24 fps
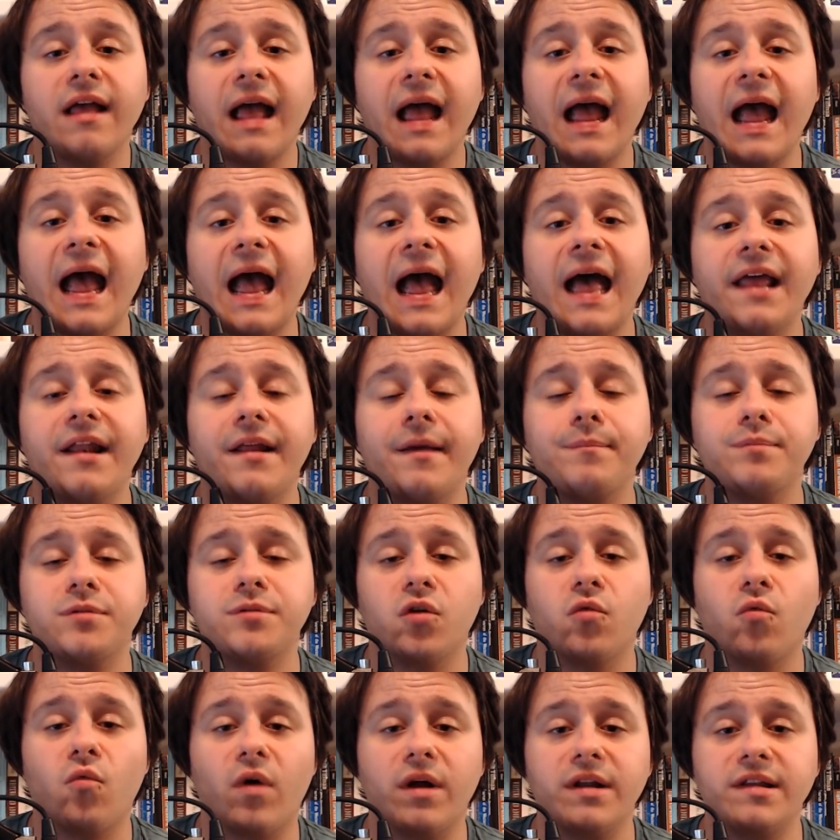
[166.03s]
add up to
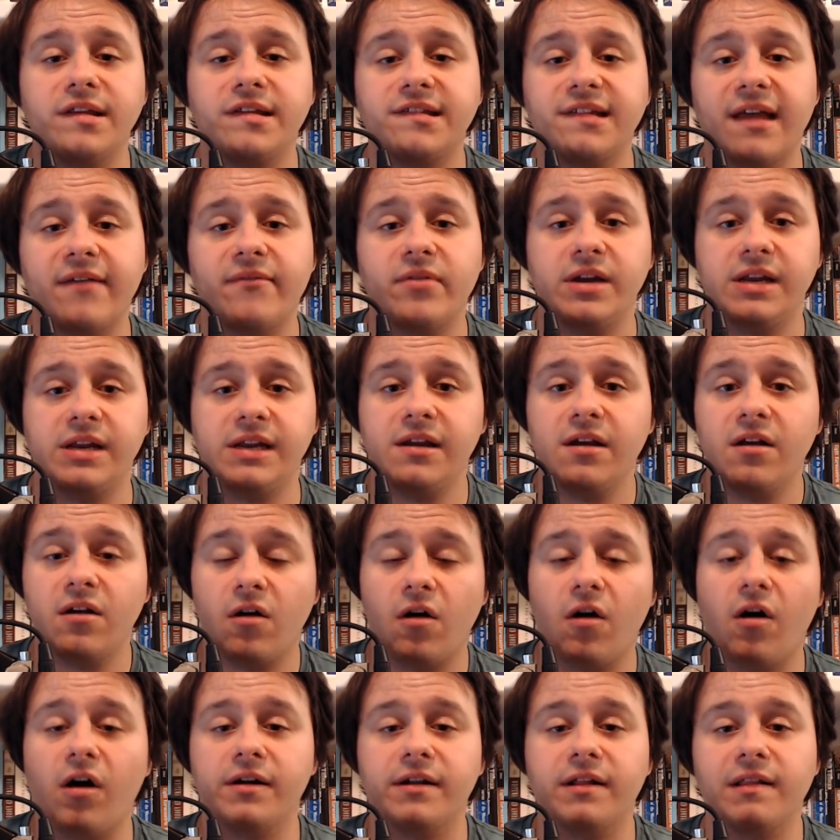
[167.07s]
170
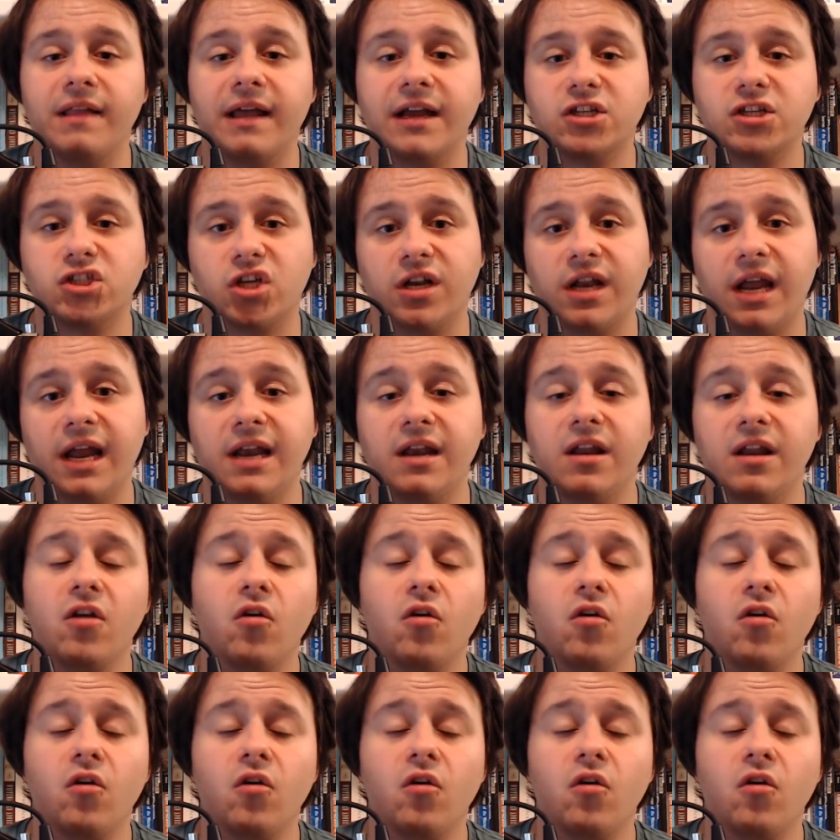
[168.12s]
on election night?